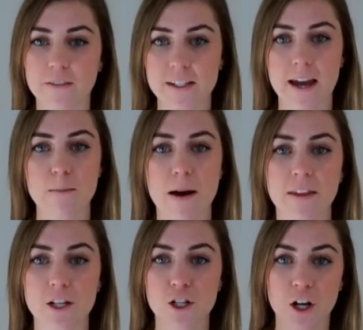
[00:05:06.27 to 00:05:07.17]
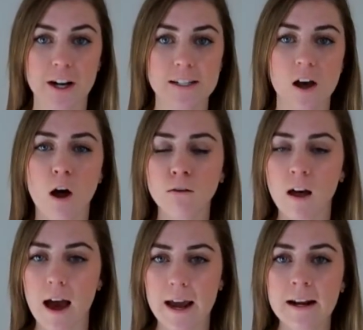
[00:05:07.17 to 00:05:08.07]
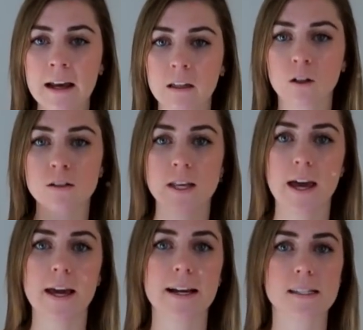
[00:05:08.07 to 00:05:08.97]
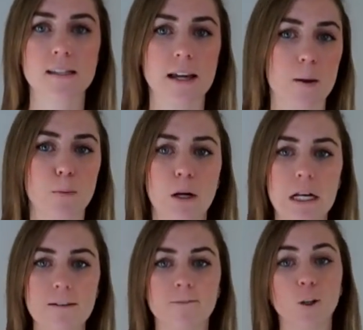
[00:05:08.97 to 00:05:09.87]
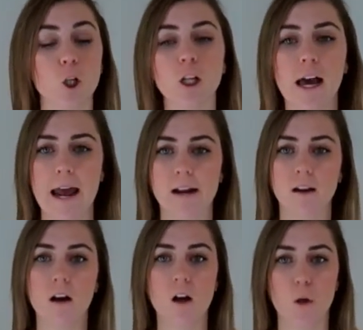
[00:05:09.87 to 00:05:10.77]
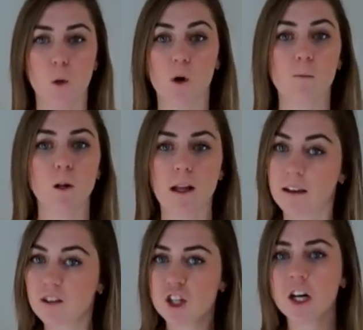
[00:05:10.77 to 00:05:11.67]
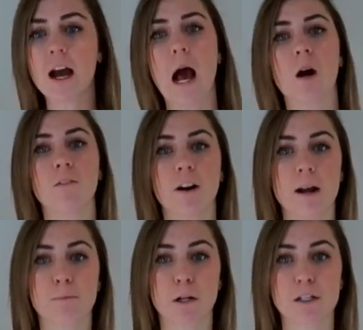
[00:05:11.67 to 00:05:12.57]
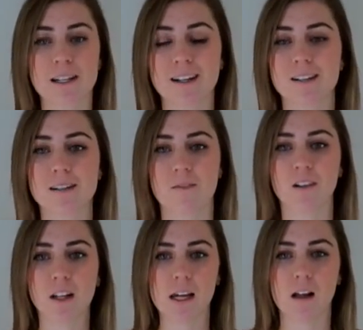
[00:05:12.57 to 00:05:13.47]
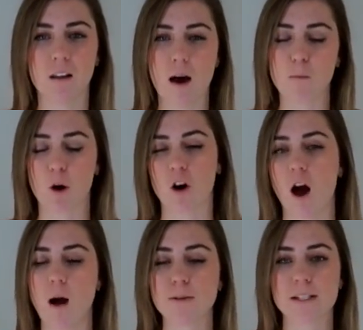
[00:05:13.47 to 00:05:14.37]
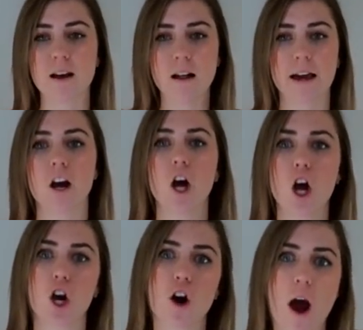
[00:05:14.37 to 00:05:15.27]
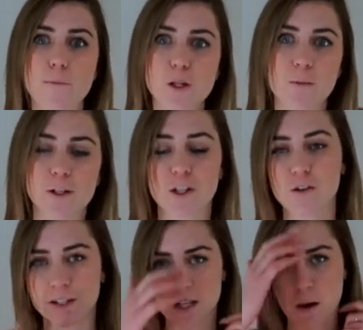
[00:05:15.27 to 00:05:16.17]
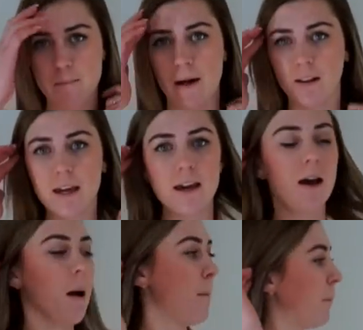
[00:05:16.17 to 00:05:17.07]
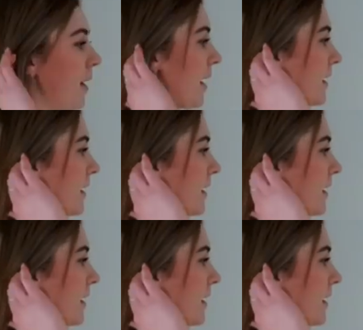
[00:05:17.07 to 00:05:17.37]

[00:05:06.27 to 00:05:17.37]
have to say about this shirt is online, it looks like it's like a pretty full and normal length shirt. However, in person, it's definitely a lot more cropped. It's not like cropped so much that you can see my belly, but